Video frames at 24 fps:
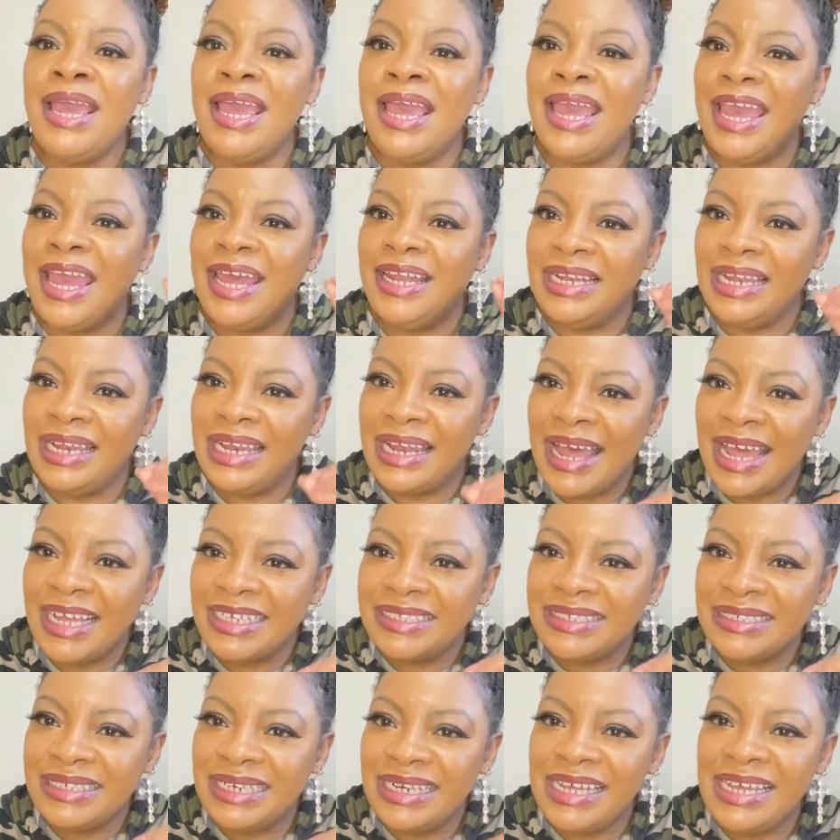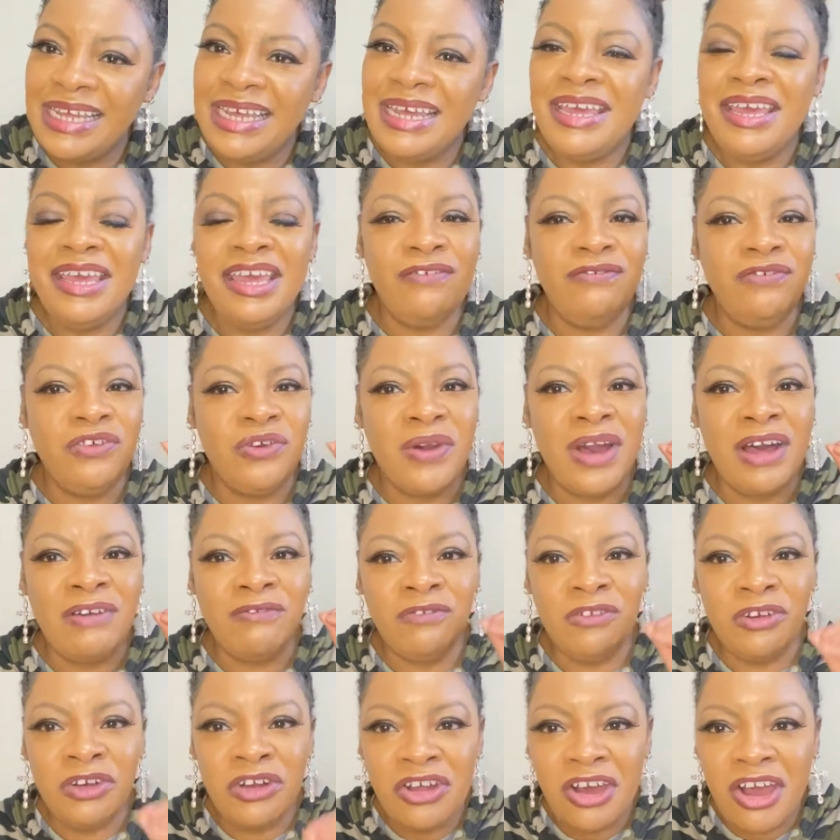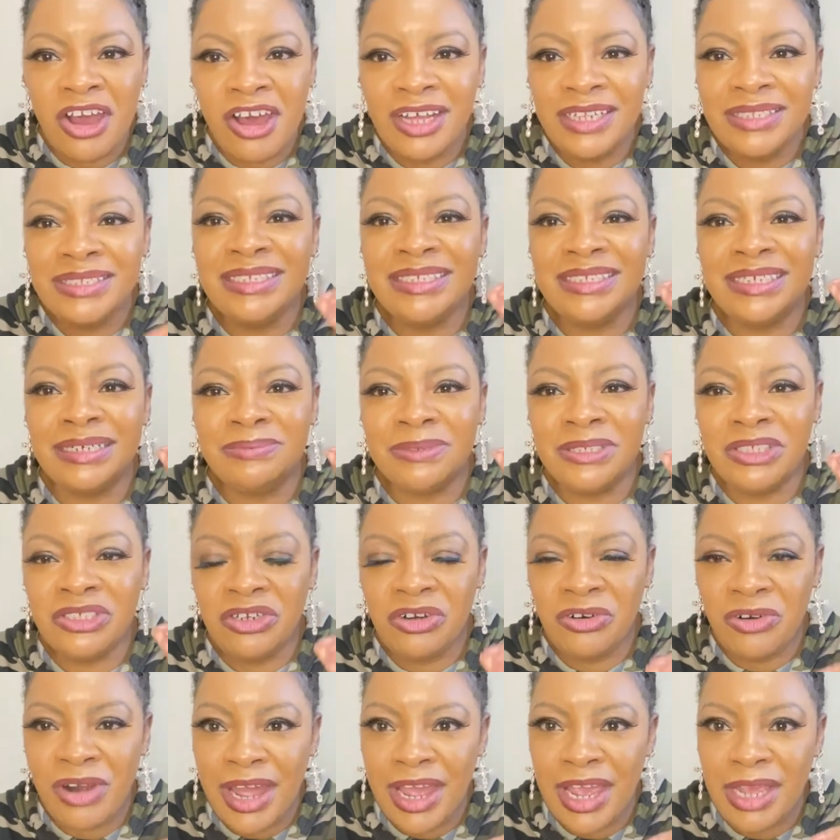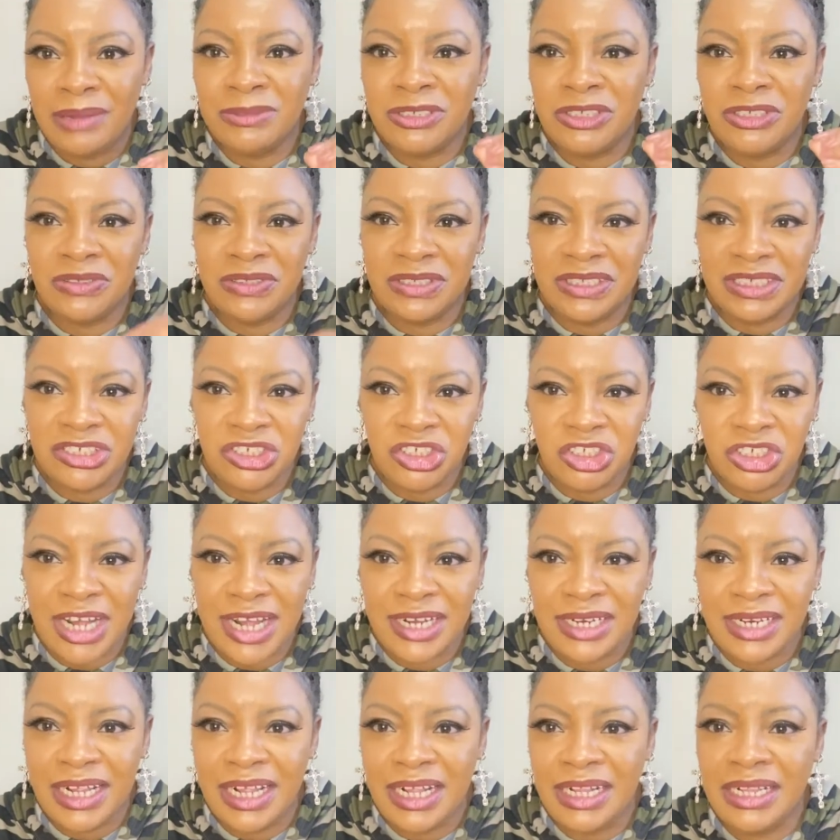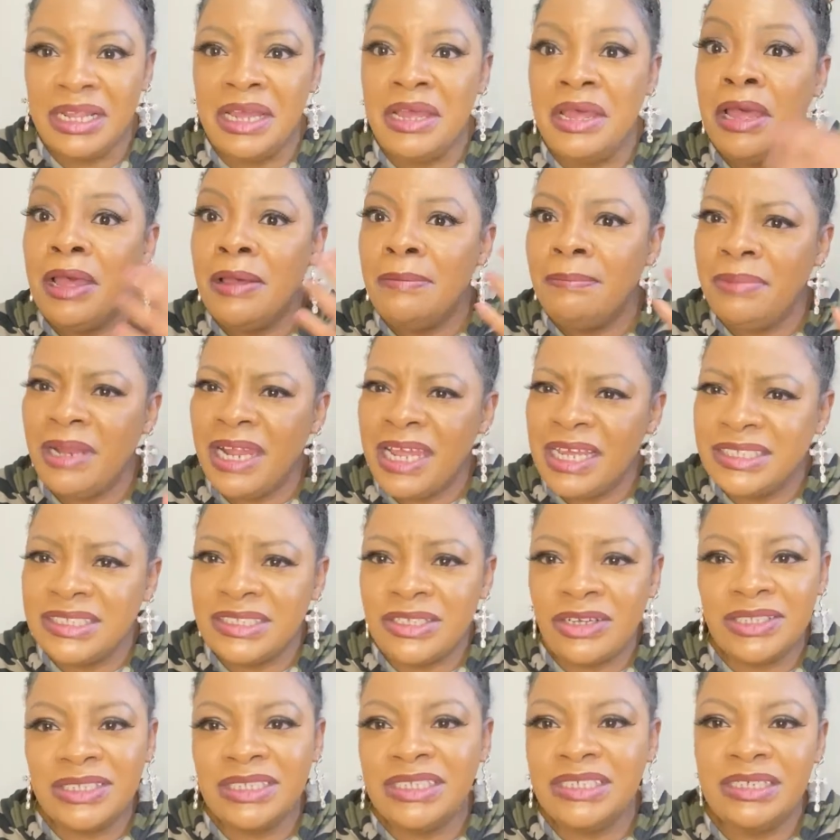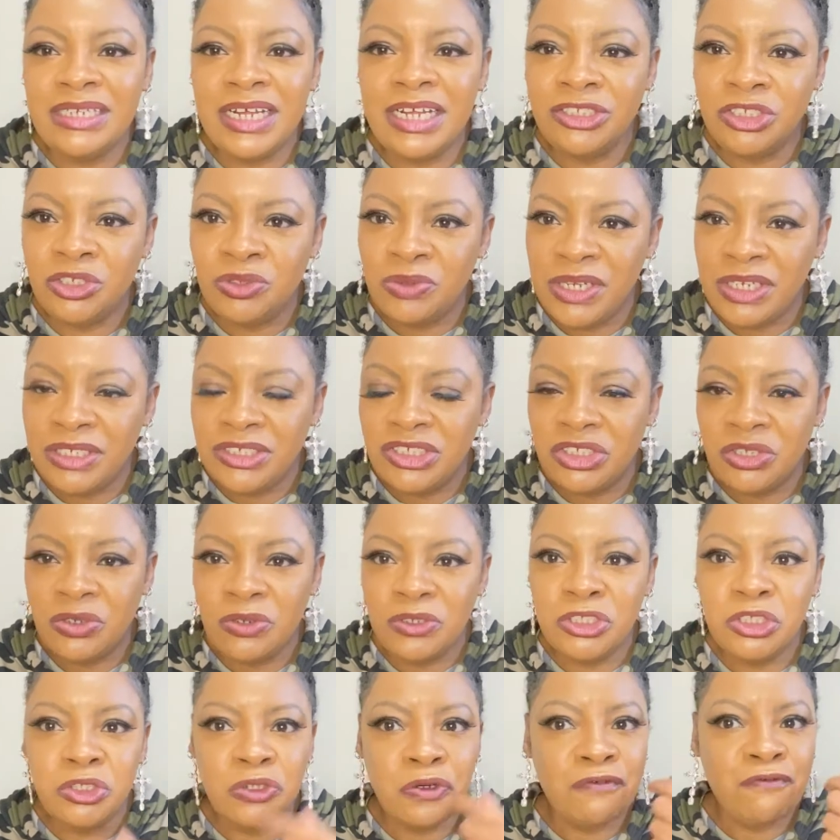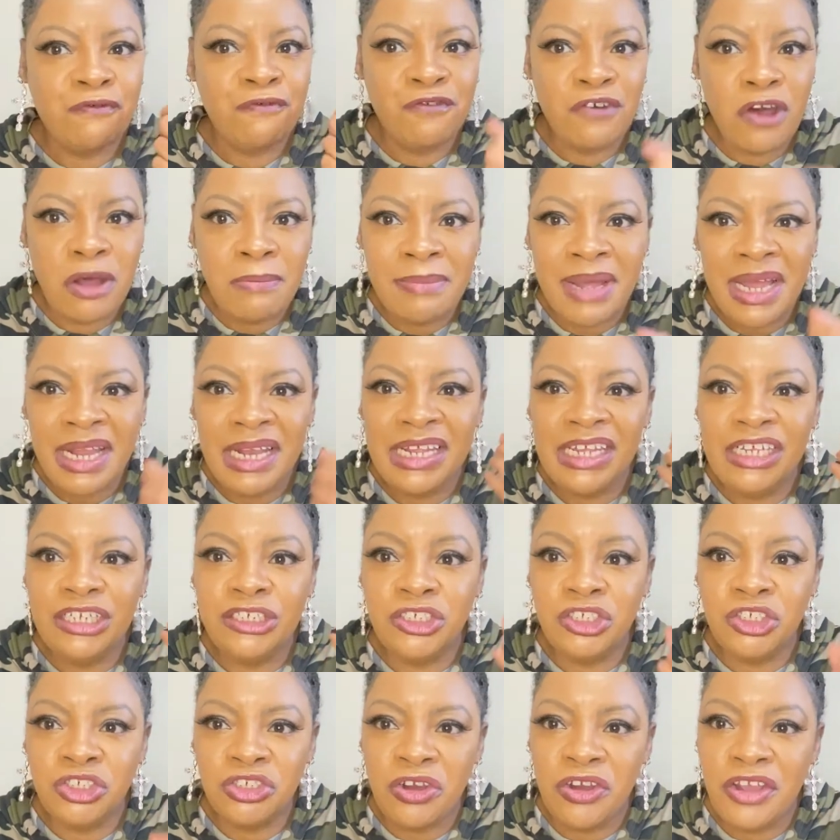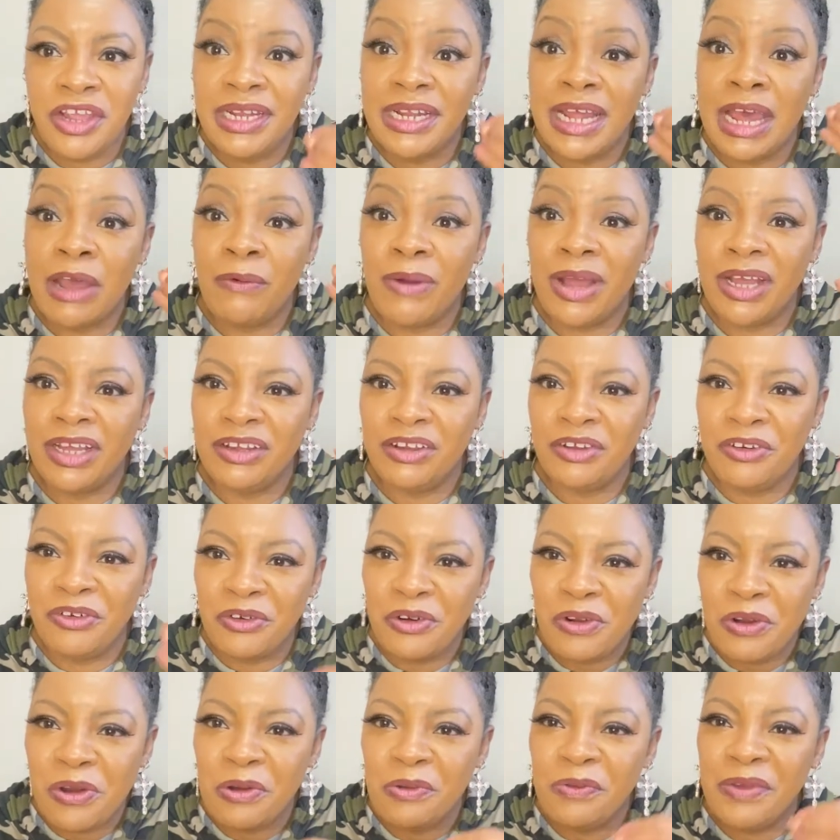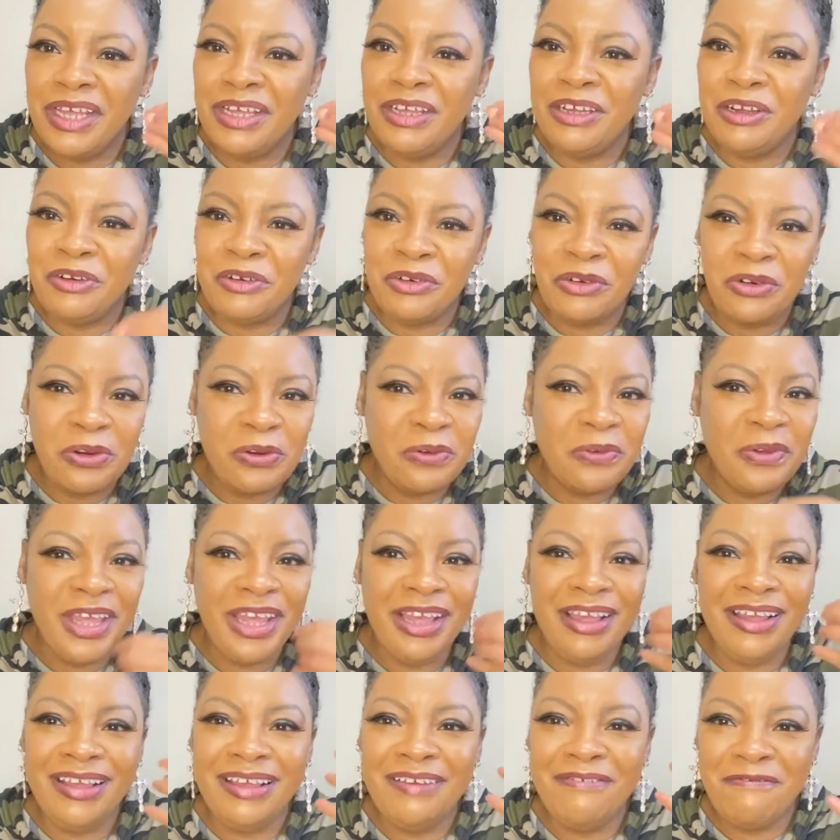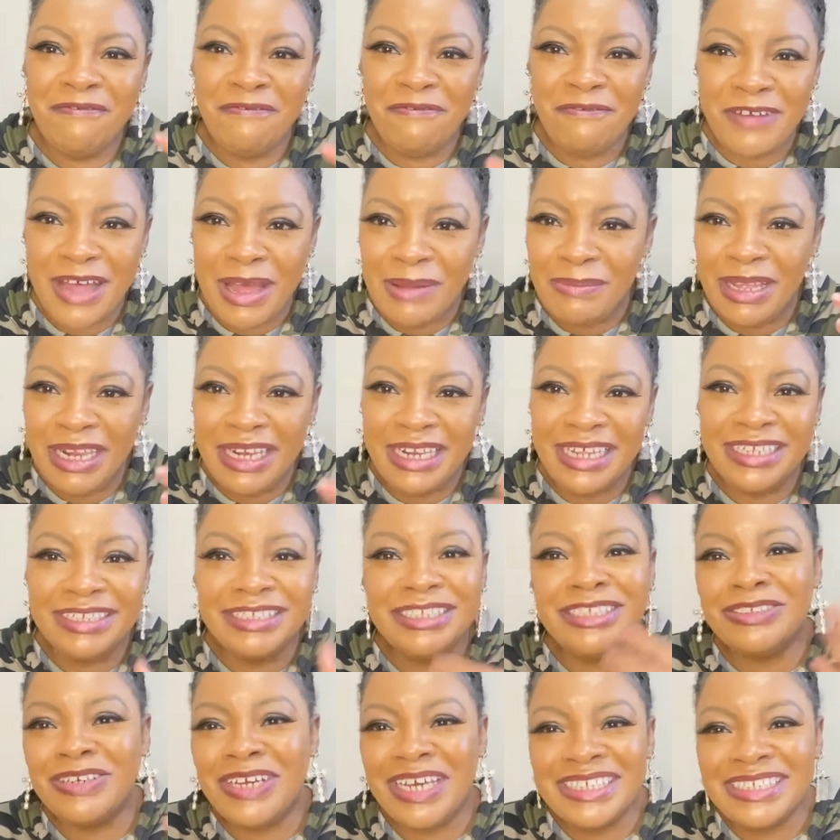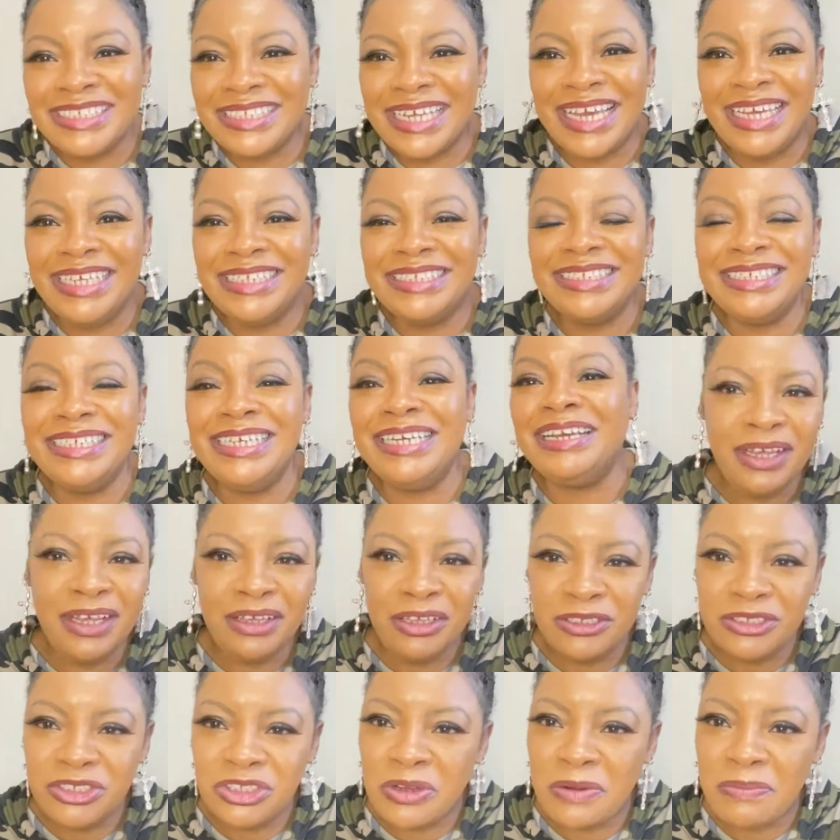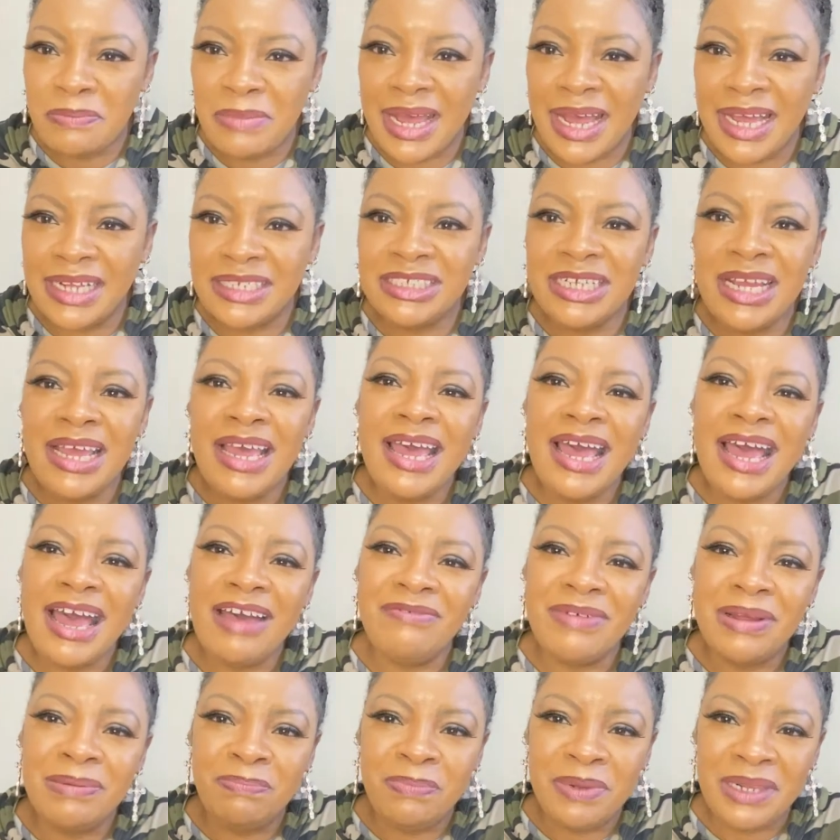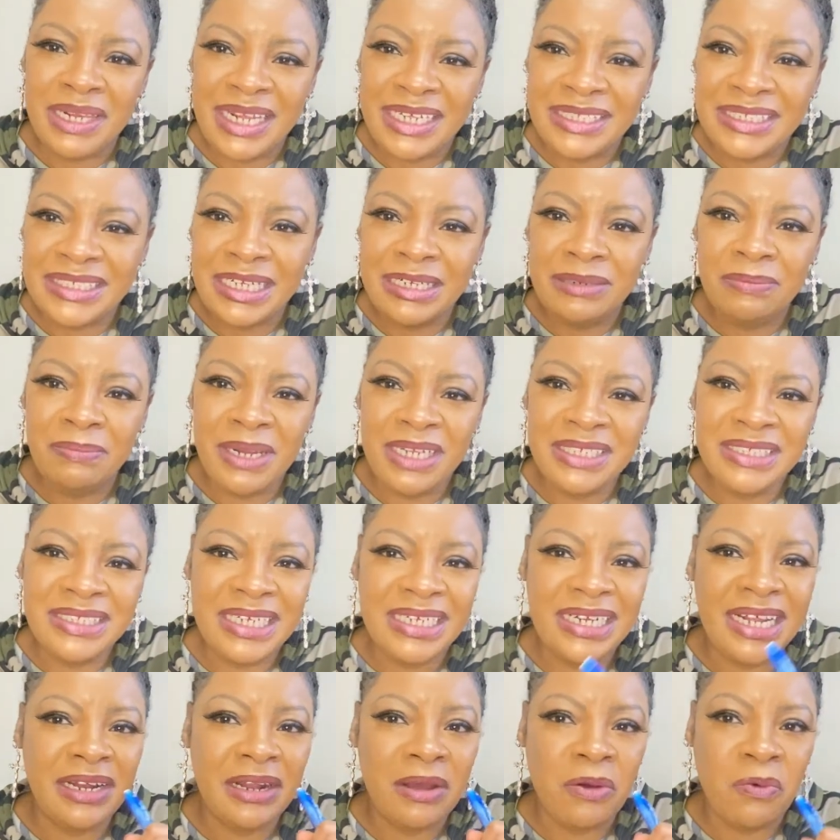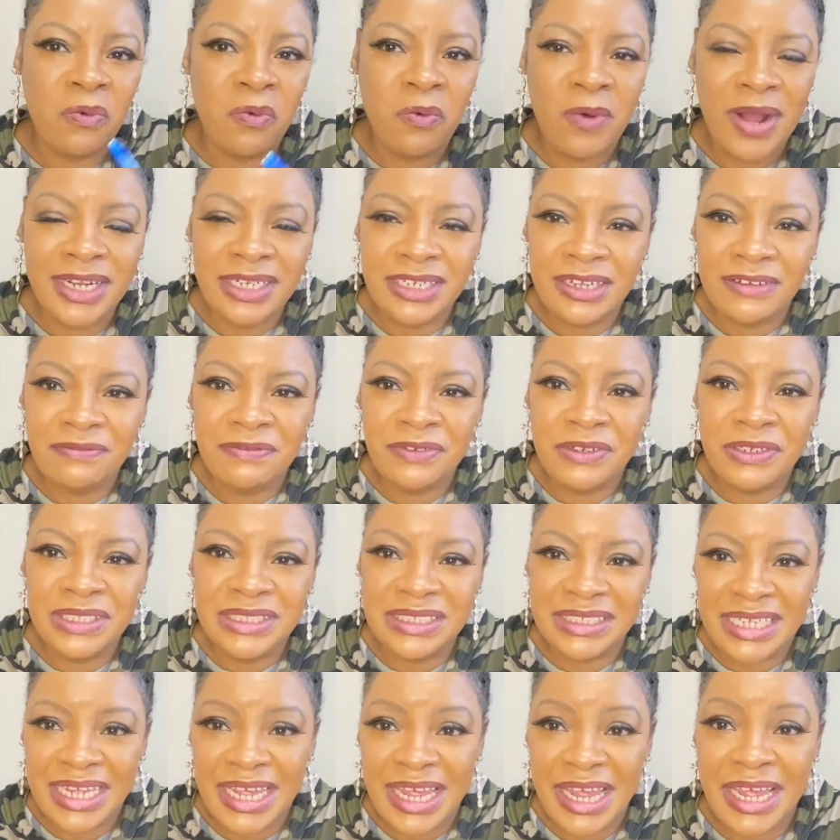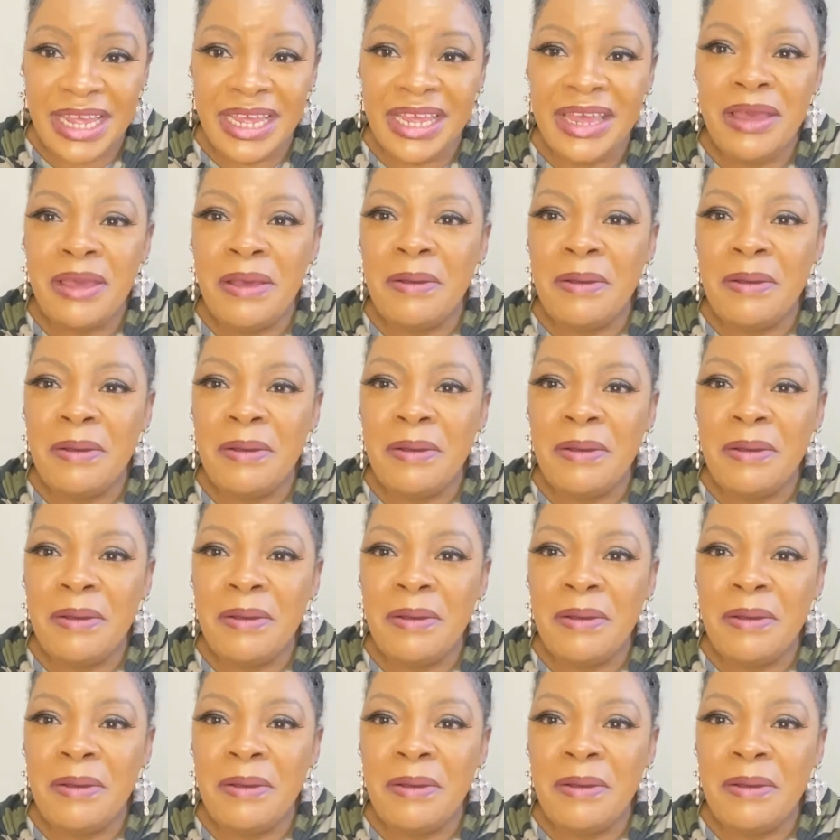And lastly, if you have not subscribed to this channel, please consider doing so to formally join our growing family. It's so exciting. Thank you so much. Have a blessed and a wonderful day.